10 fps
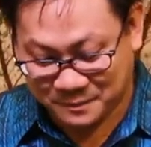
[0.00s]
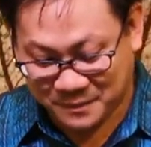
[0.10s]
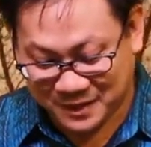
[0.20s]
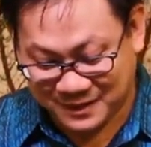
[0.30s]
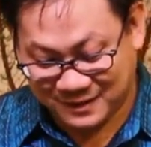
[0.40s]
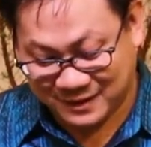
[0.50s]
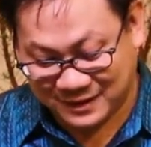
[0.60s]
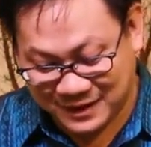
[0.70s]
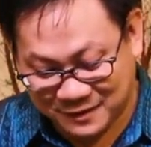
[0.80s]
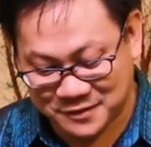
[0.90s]
But the
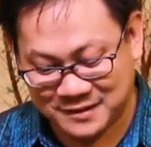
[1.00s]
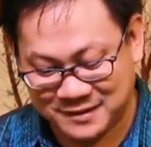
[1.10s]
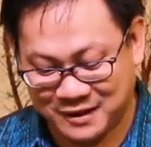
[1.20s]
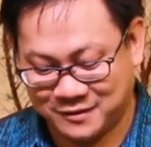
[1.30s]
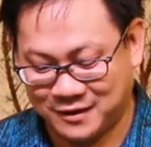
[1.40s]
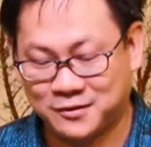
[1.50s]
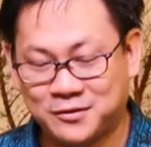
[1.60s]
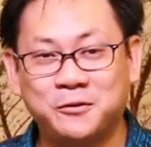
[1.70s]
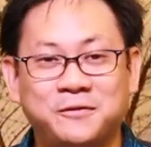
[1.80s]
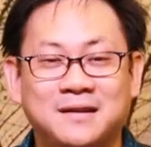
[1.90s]
leader also said, the
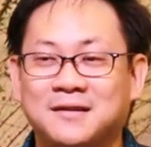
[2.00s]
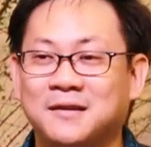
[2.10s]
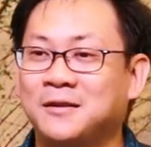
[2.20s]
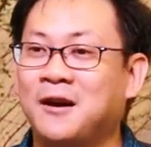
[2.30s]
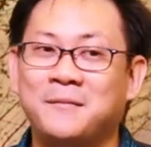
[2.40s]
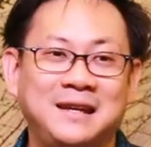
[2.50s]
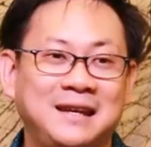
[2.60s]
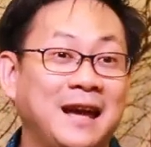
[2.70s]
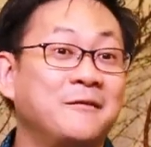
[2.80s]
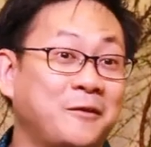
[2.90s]
truth is, though, not many
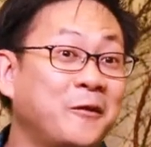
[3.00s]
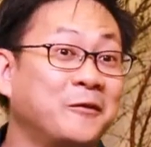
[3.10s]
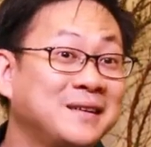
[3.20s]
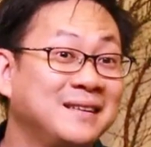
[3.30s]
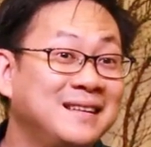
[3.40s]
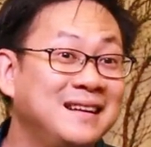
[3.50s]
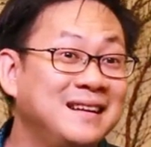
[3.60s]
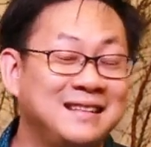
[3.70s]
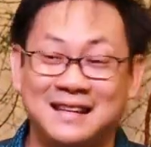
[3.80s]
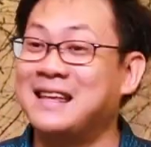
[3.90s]
get involved.
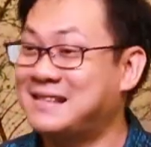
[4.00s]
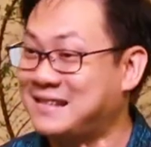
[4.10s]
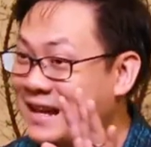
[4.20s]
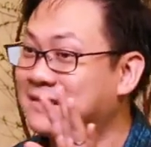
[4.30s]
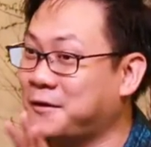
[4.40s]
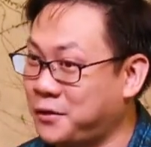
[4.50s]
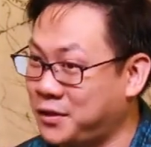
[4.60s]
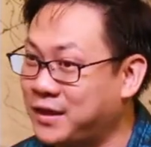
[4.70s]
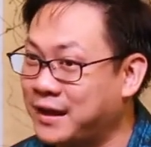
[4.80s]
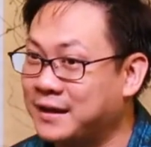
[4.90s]
They say it's a
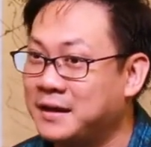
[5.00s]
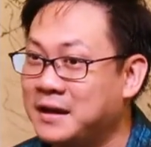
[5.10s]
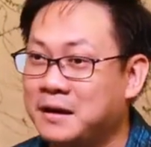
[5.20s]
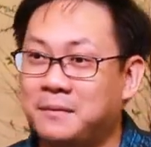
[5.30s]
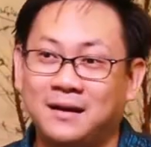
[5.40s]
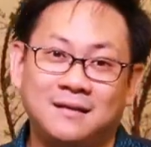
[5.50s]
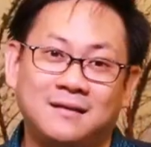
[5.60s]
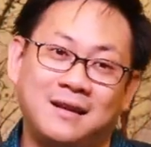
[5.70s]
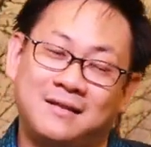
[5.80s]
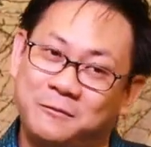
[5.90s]
good thing,
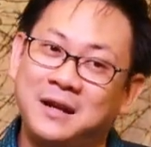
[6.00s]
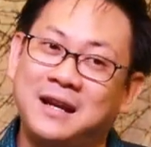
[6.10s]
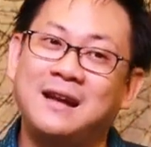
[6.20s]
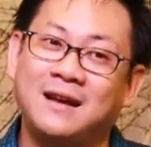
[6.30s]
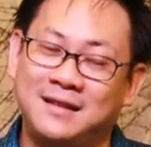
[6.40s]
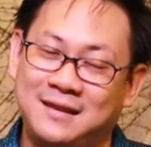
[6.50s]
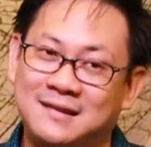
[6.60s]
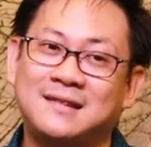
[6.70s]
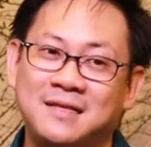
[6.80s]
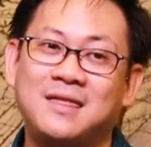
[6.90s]
but it's really a
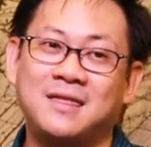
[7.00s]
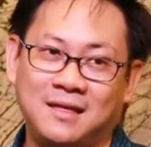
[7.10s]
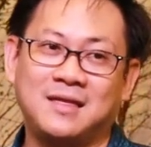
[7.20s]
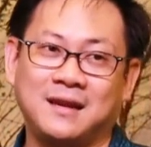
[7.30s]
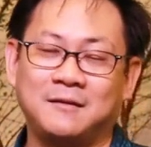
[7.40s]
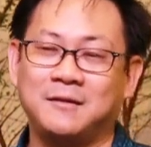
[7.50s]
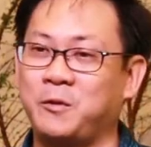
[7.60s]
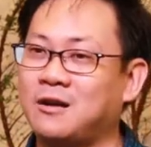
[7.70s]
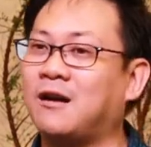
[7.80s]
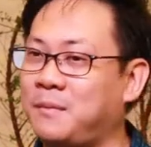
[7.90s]
distant thing. We
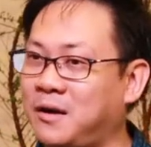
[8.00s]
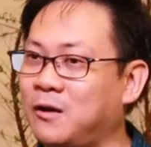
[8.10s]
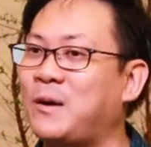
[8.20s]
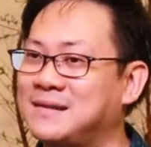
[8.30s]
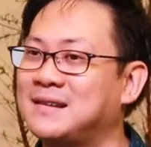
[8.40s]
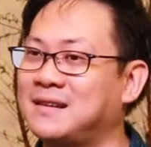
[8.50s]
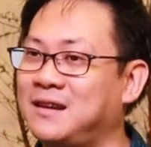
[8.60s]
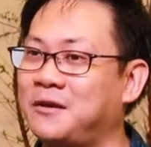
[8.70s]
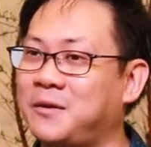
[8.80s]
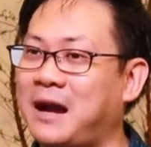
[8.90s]
talk about it once a
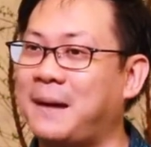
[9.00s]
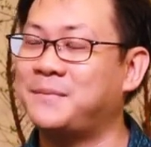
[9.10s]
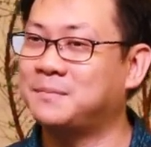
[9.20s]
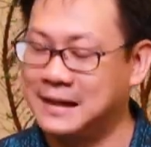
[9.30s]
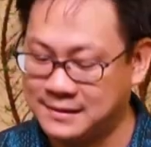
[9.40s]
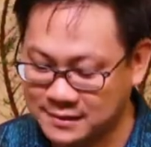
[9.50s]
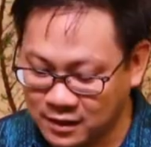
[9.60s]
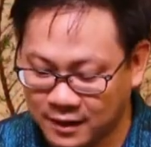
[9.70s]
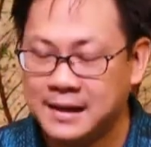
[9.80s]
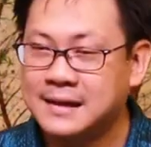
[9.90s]
year, perhaps, but it's
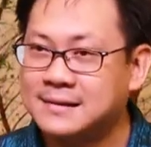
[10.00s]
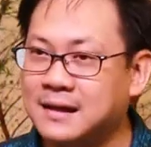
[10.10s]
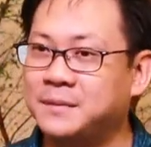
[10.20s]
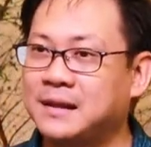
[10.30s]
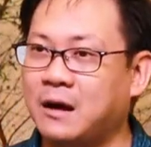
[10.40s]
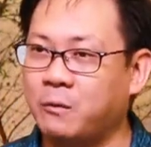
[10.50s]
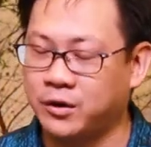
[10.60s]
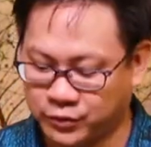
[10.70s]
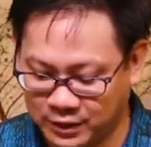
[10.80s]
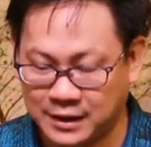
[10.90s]
not something that we're
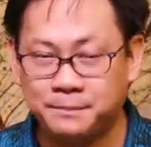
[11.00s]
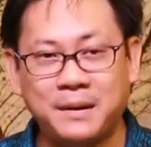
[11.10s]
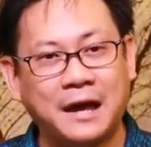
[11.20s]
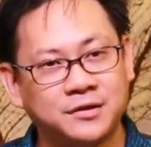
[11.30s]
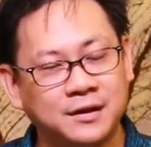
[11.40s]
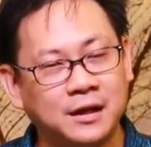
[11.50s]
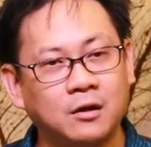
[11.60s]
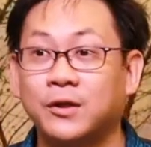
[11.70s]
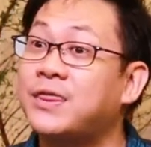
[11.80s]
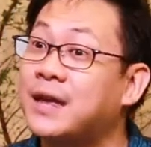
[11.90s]
truly passionate
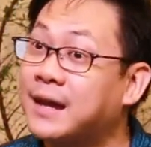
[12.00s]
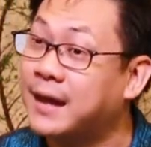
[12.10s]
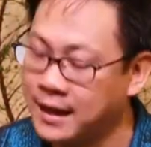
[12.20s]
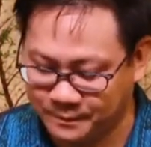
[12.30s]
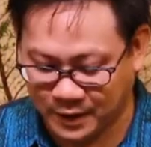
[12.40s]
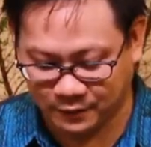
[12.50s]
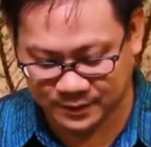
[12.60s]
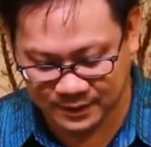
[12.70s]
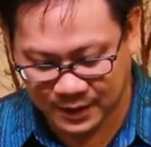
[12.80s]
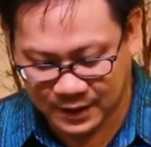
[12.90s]
or thinking about.